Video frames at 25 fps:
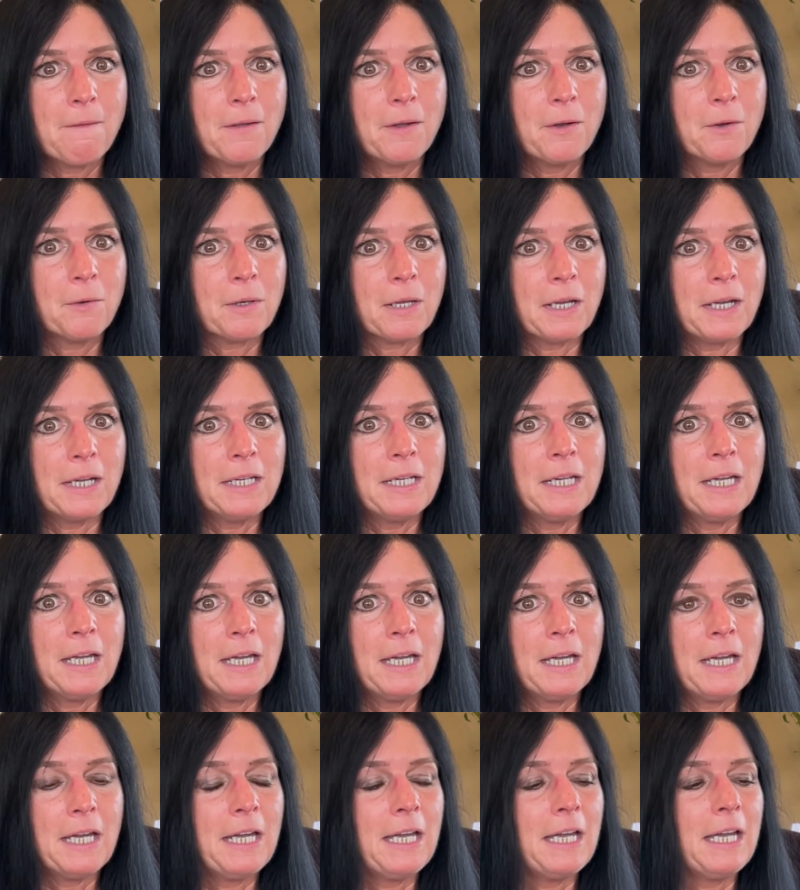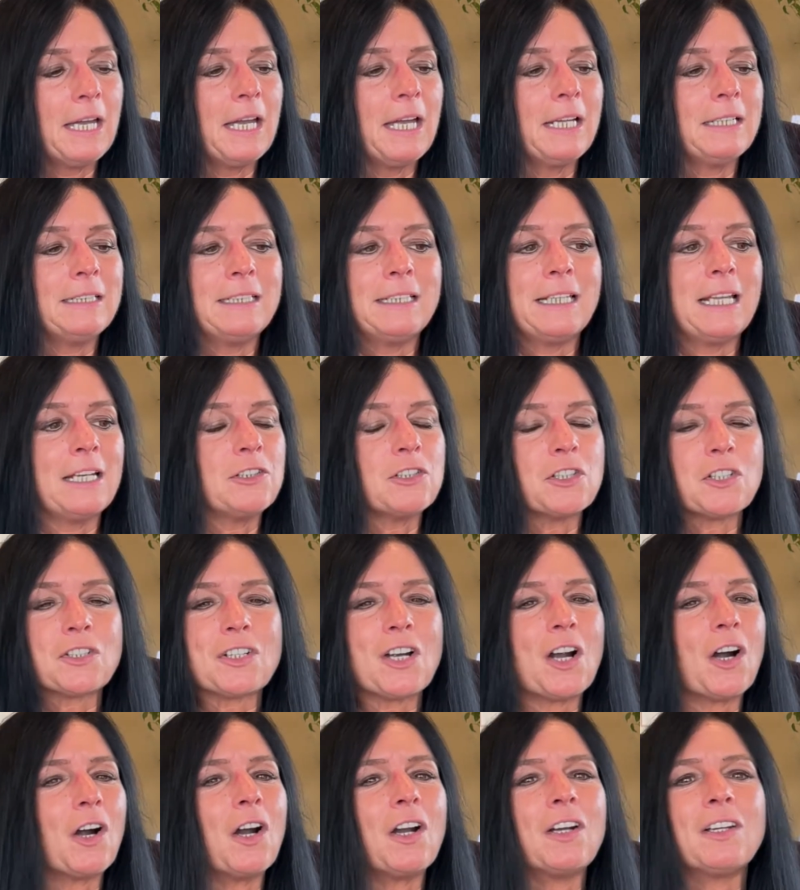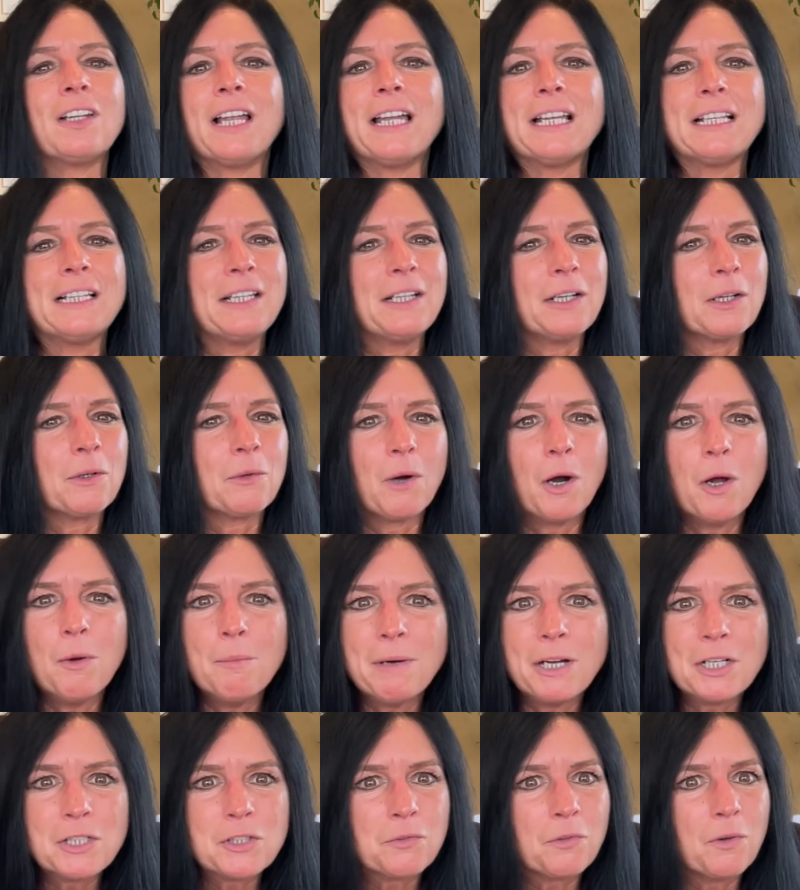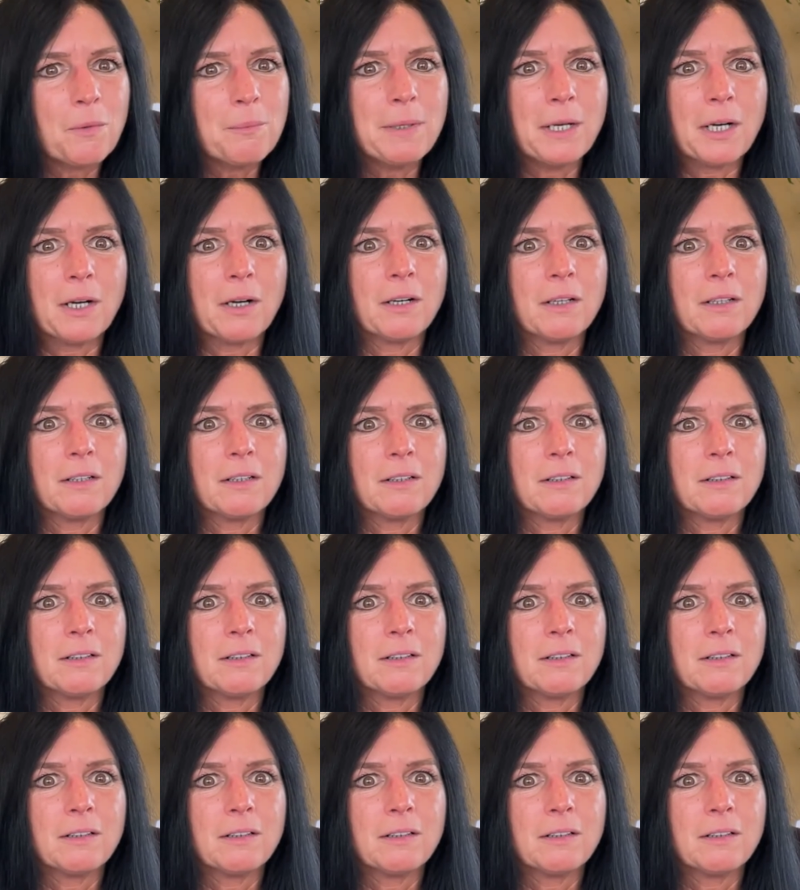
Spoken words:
Okay. And they just are unlikely to grow much from here.